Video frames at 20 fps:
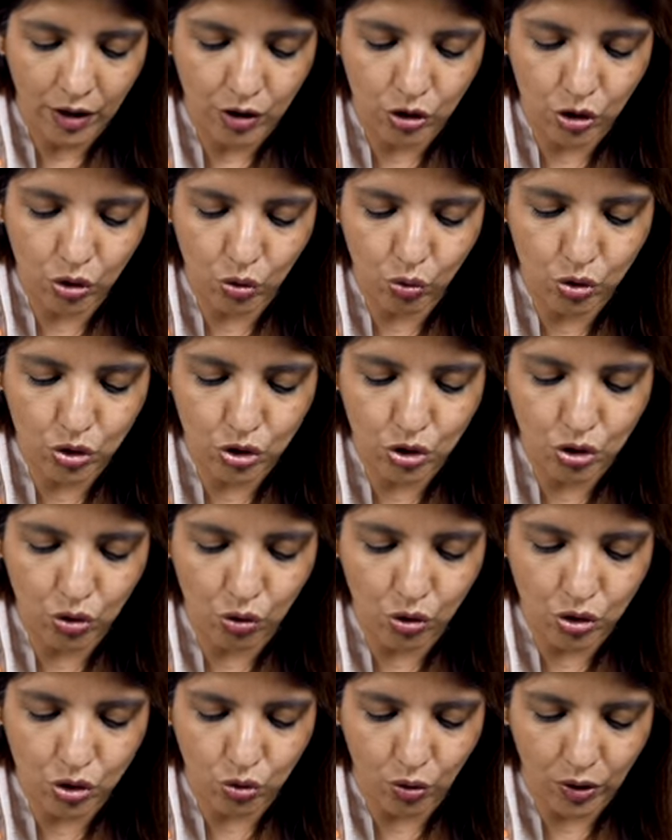
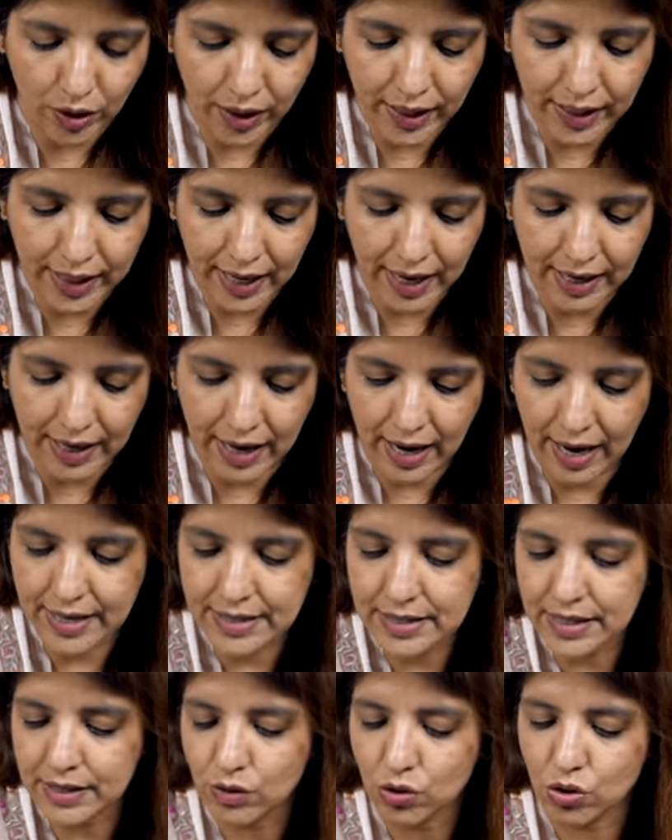uterotonic. And
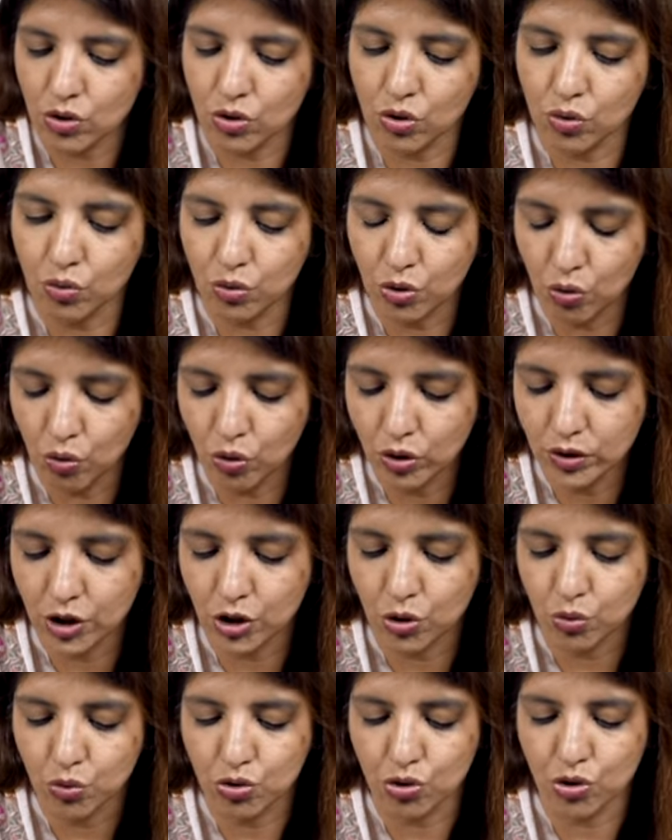as you know, the
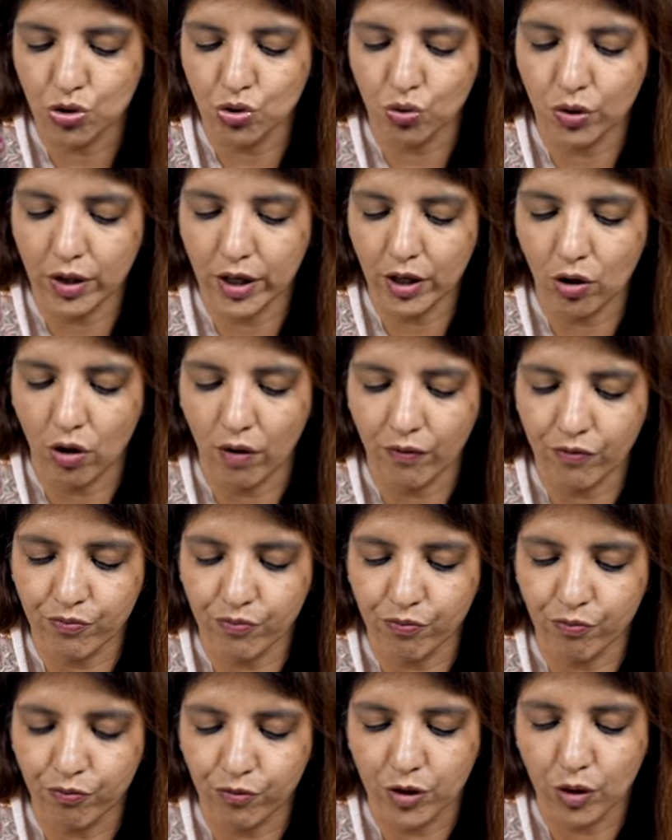uterotonic of
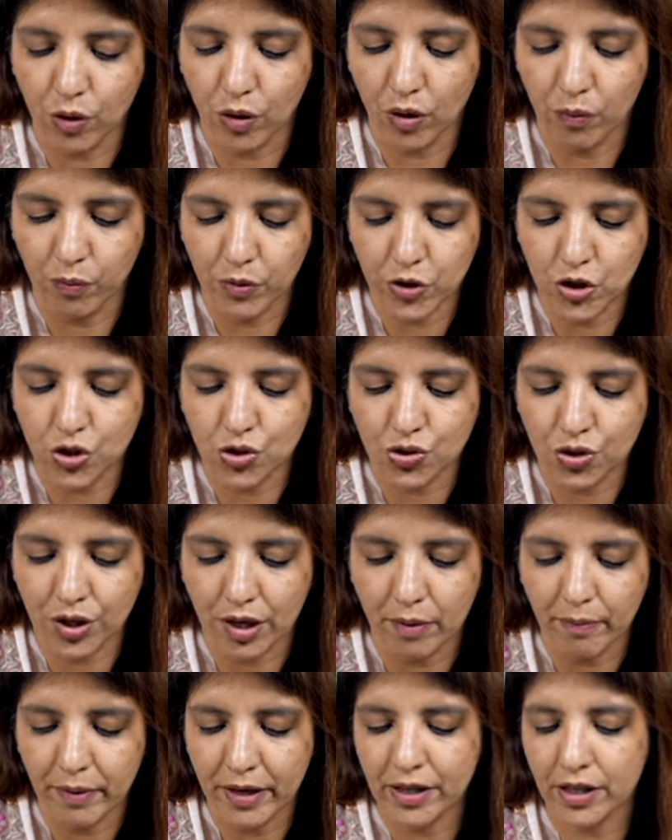the which is
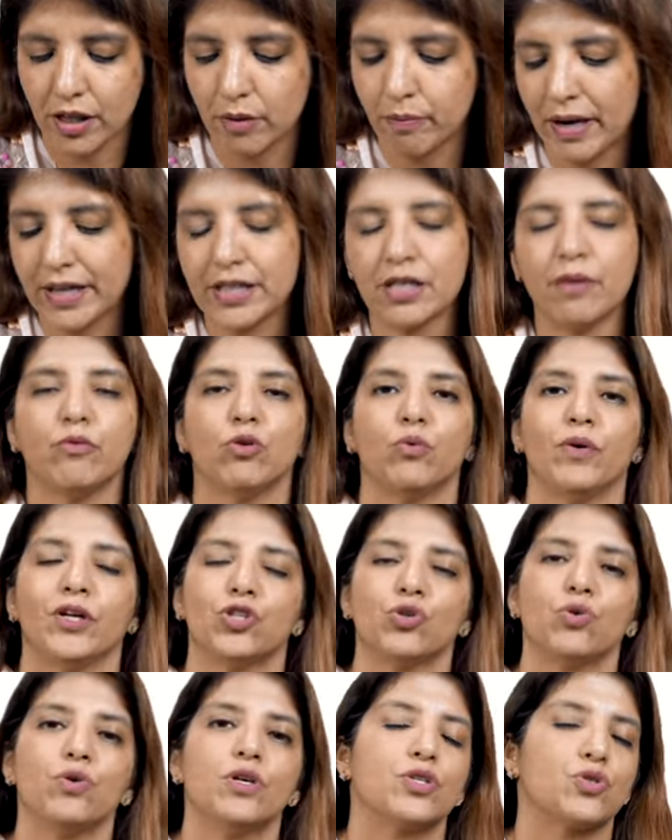recommended by
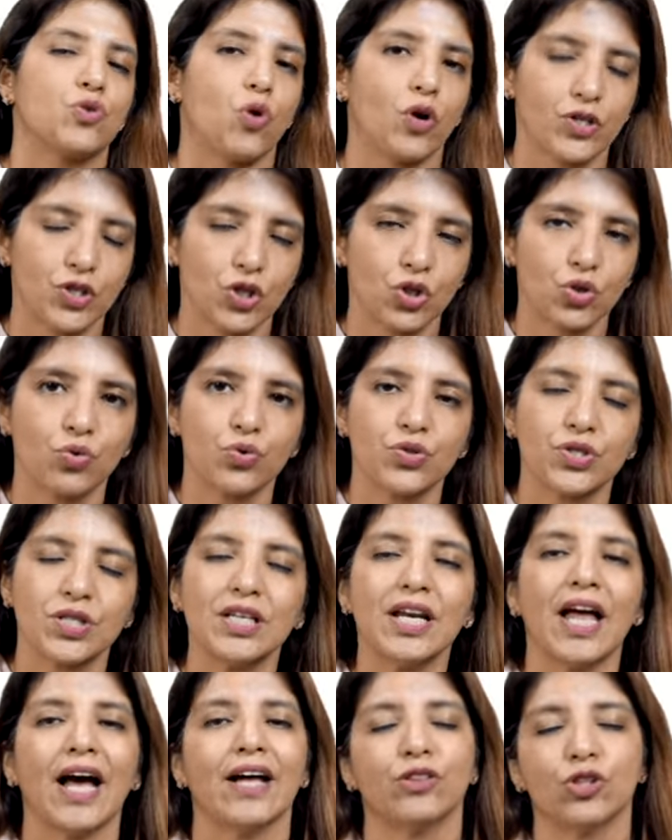WHO is
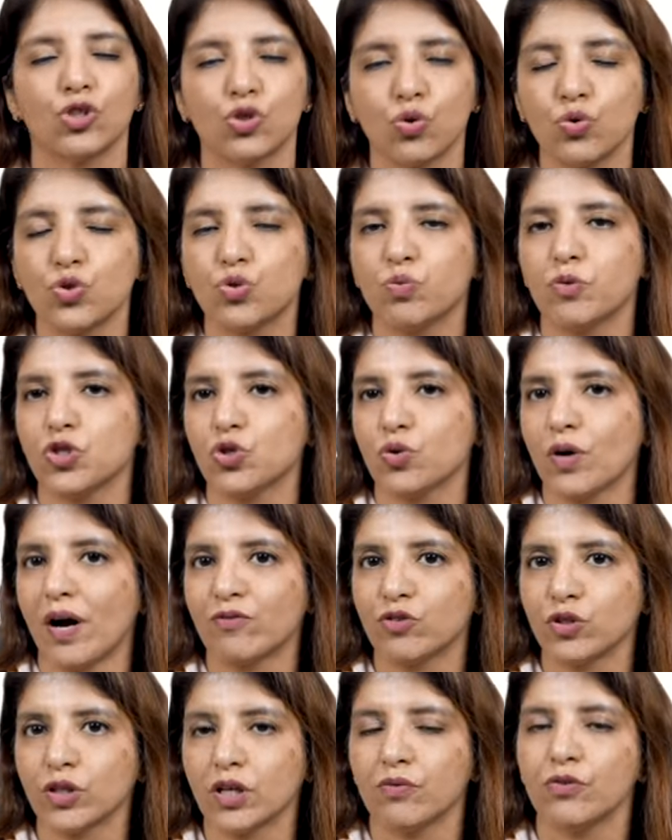oxytocin, and the dose which you
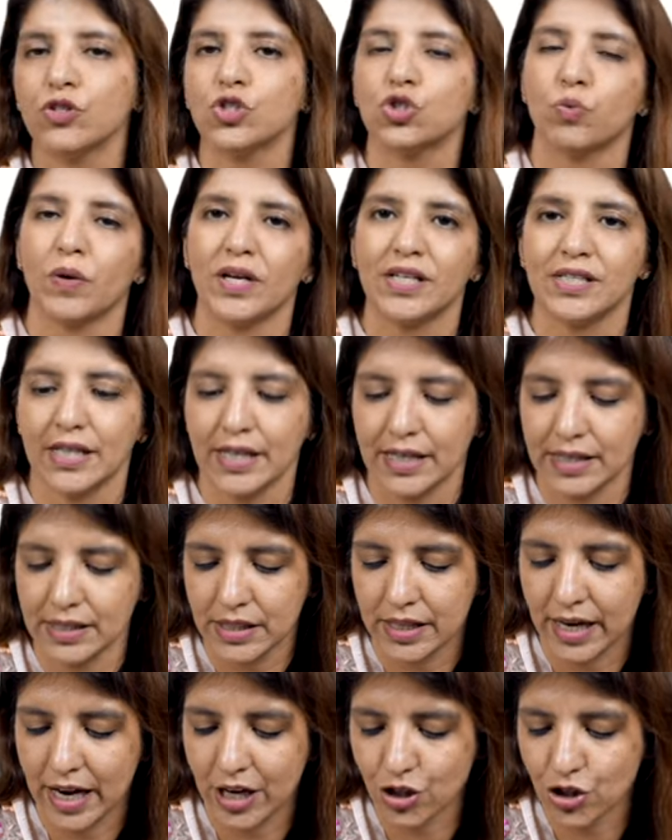have to give is 20
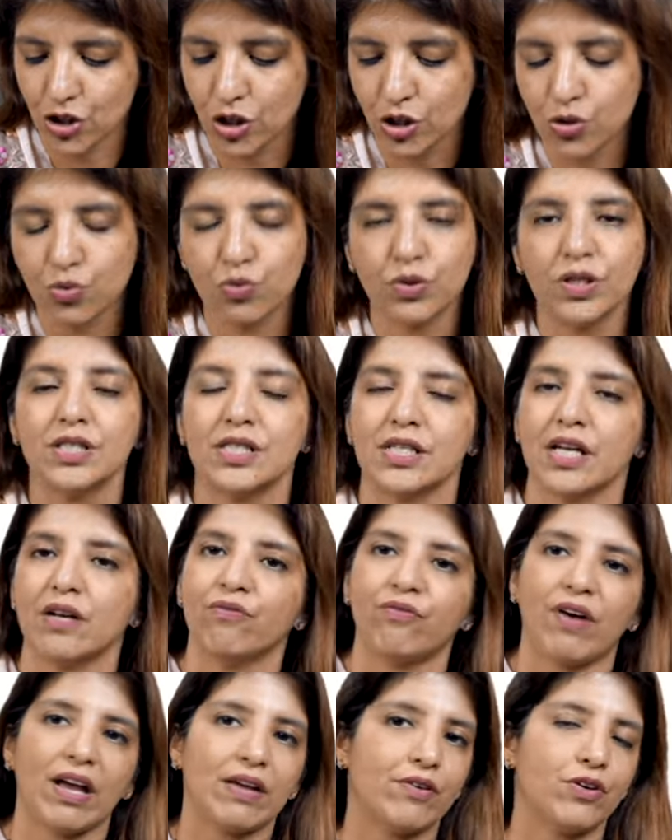international units
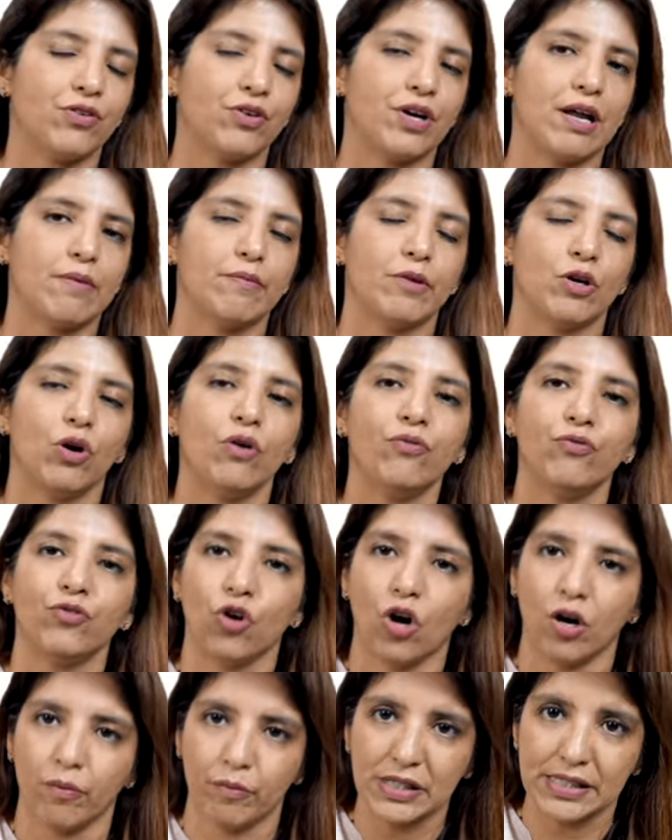in 500 ml of
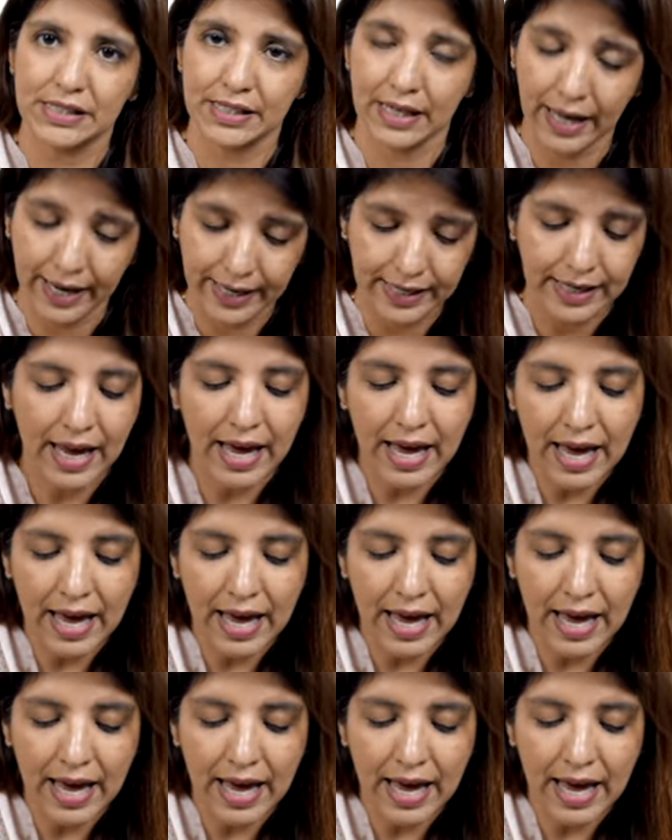normal saline.